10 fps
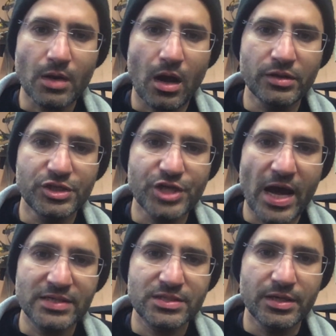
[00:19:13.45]
on the
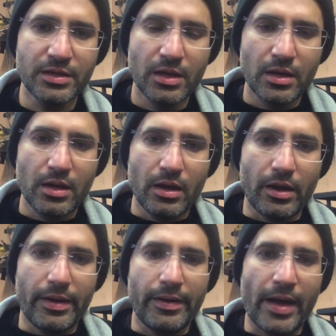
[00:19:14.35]
chassis.
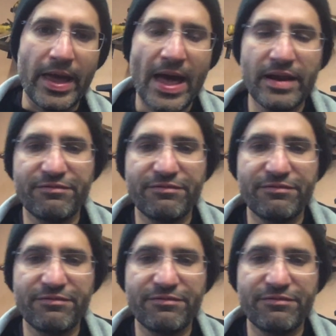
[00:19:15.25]
I had